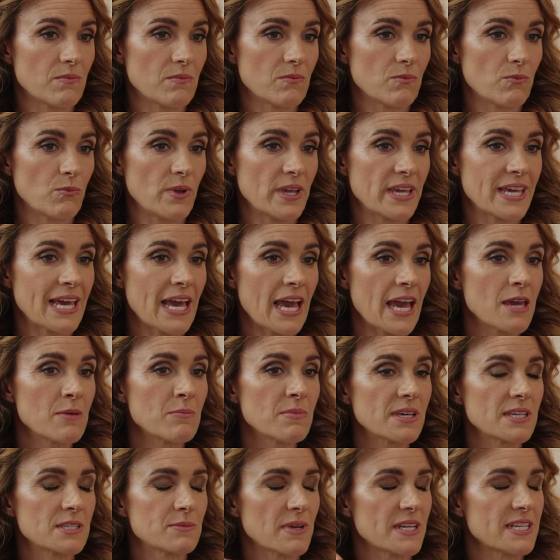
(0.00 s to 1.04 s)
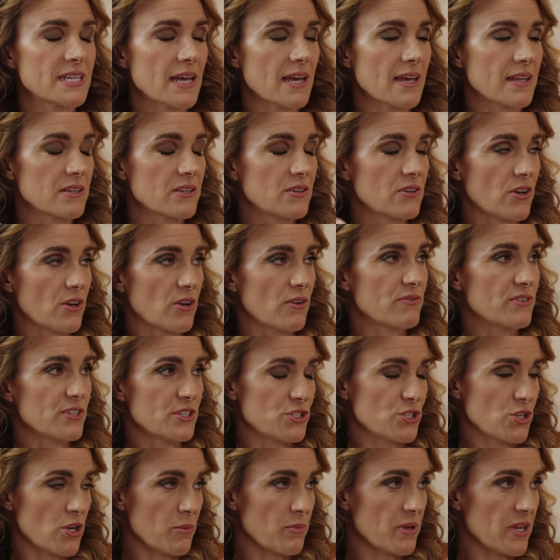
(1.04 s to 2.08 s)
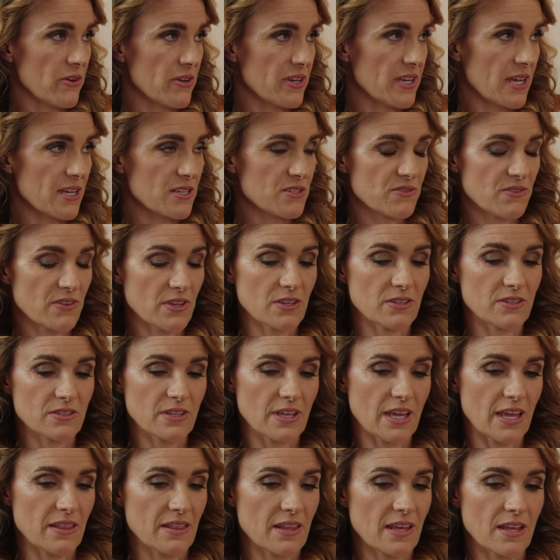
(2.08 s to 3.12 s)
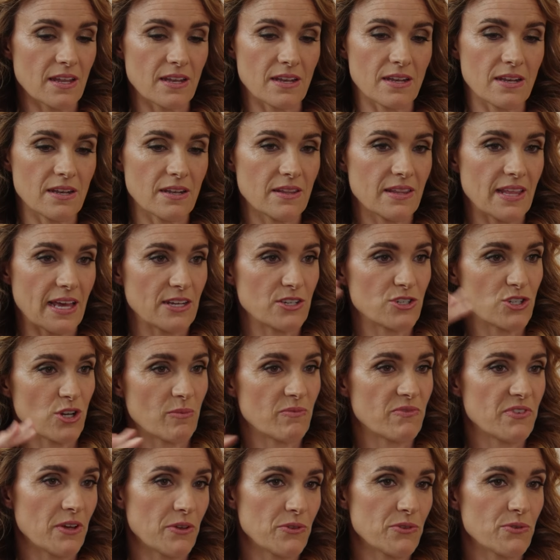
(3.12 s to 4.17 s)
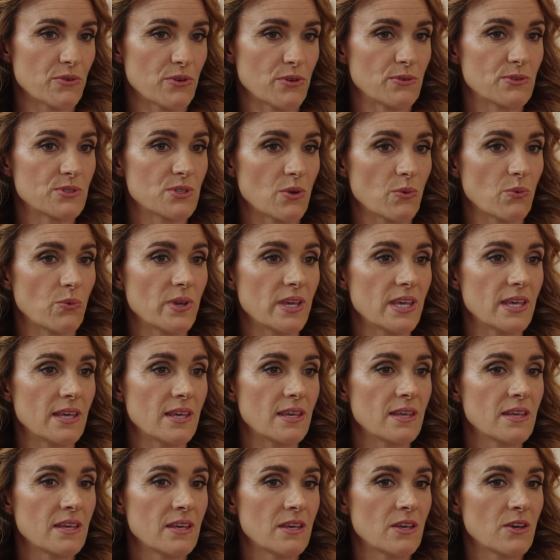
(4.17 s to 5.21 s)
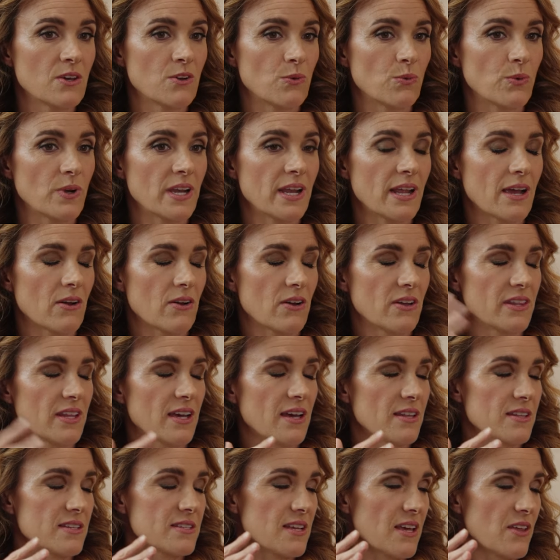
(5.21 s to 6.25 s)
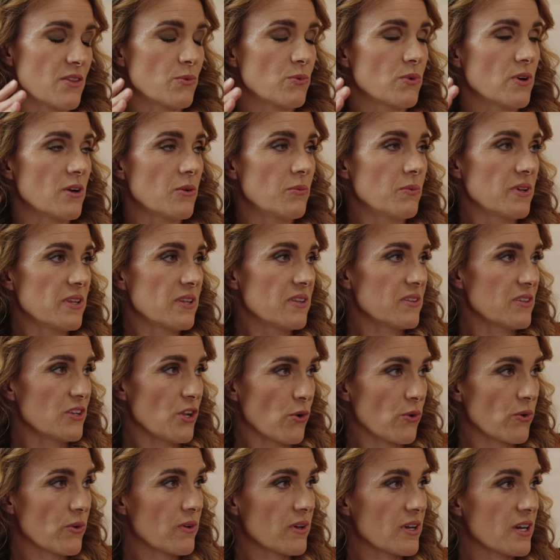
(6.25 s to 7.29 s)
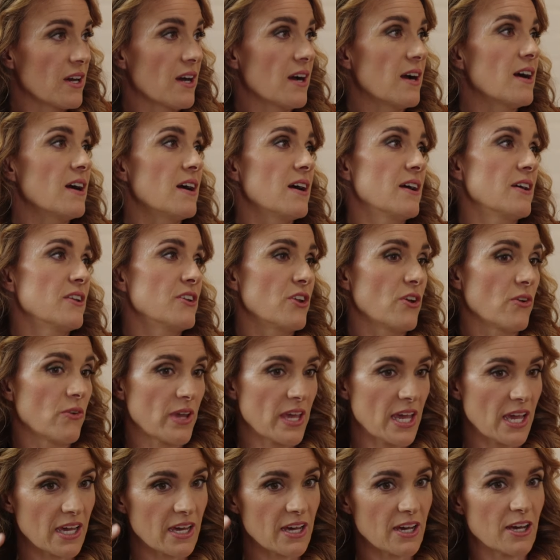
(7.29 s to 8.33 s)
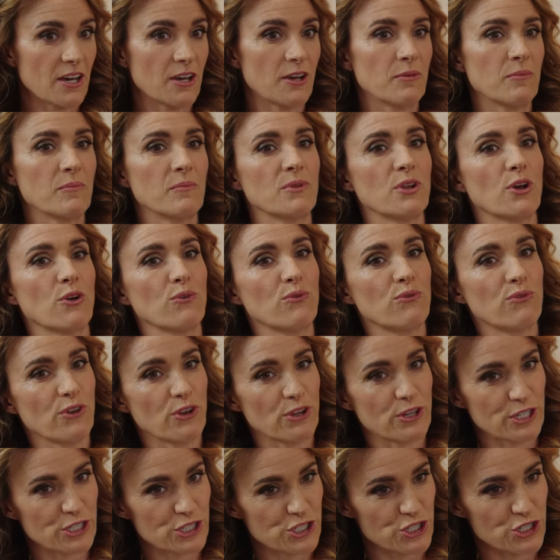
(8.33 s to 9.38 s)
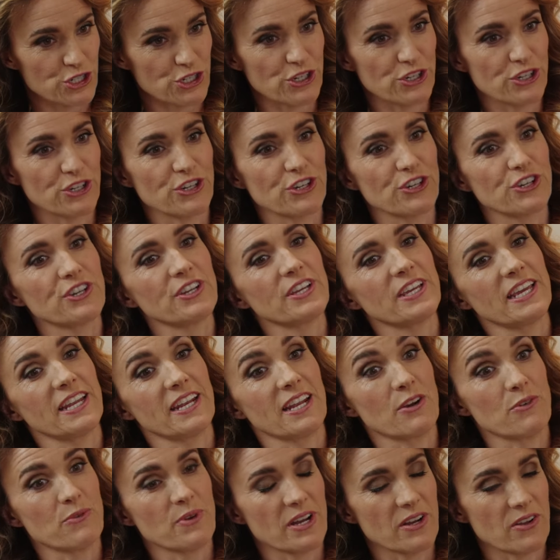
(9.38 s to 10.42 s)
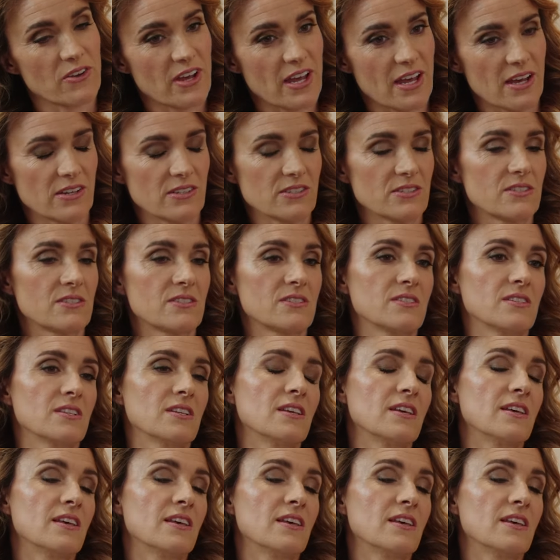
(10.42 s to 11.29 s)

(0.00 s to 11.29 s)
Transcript: we came because my dad got offered a job here in Nashville, and then that job fell through. So we were now on the other side of the world with no car, no income, no furniture in our rental house,